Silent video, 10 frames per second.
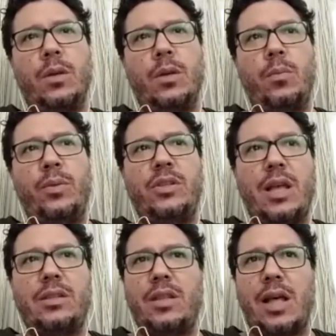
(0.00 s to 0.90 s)

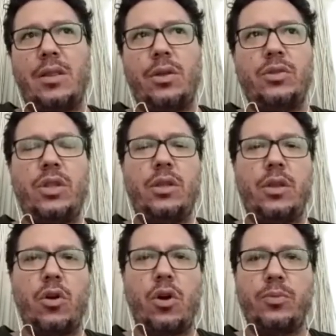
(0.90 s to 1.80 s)
Besides that, there's the
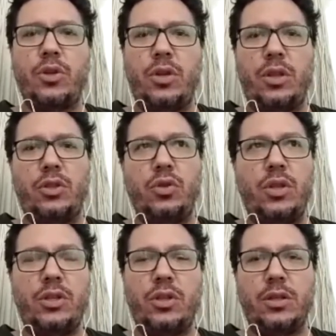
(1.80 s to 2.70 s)
corruption in the
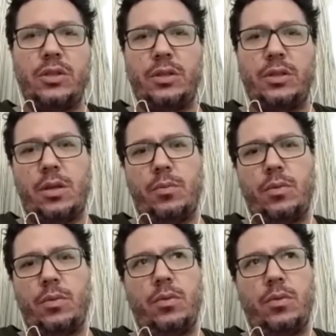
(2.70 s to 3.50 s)
judicial system.